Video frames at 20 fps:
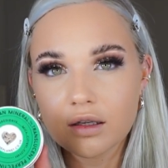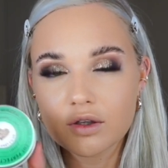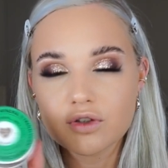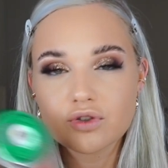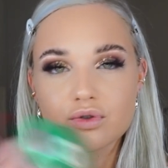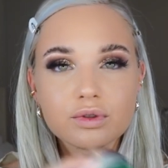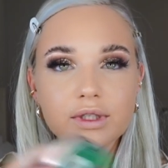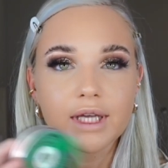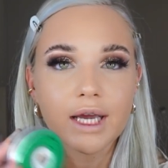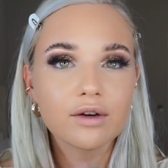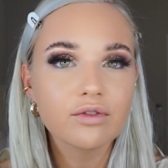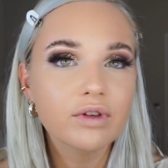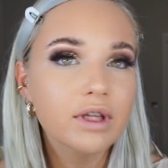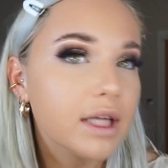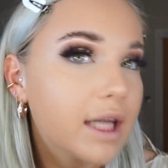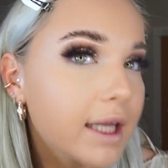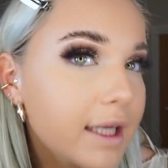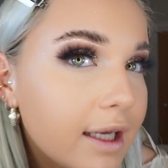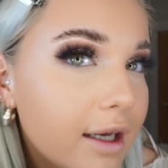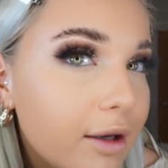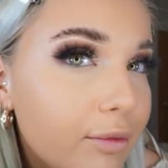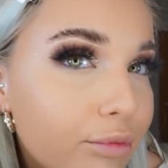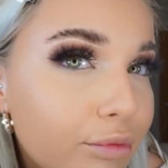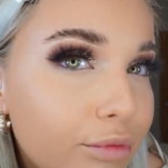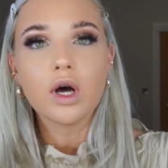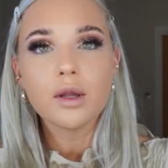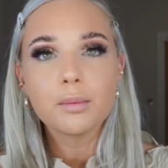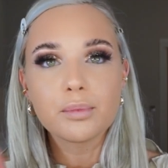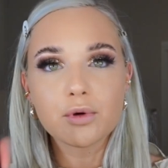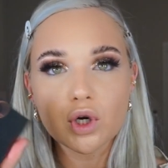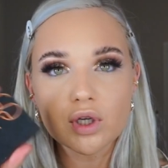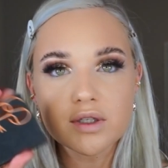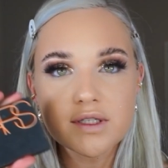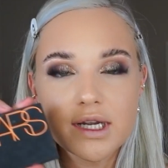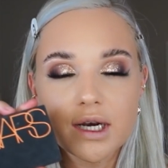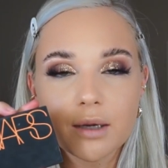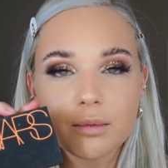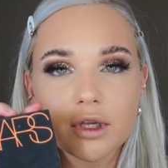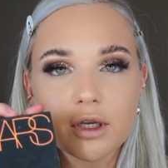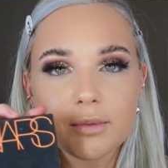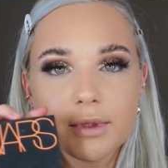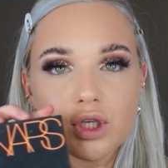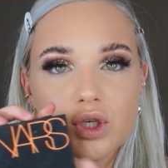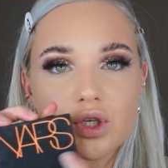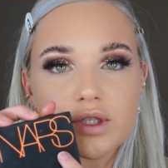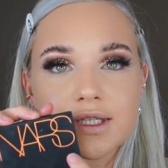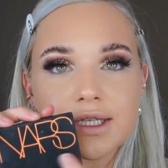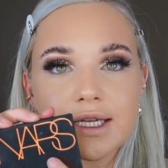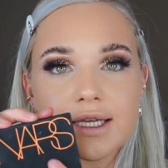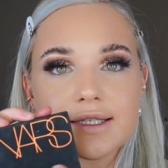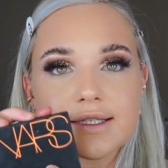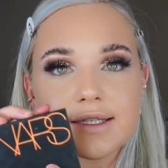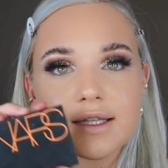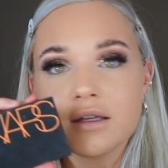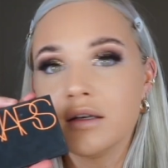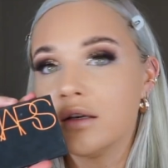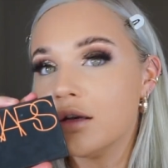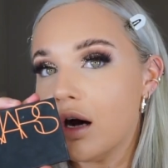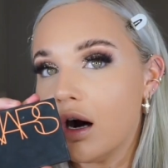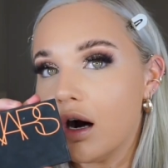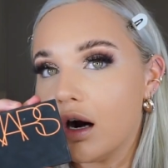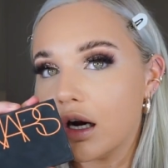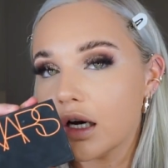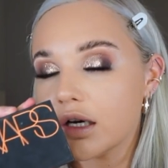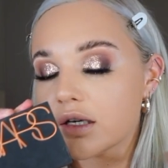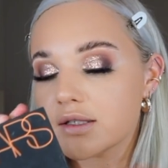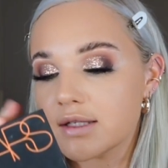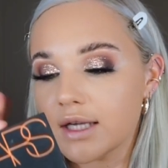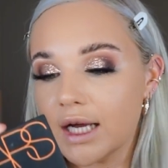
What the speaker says: So yeah, I really like it. The bronzer I'm going to be using is the Nars.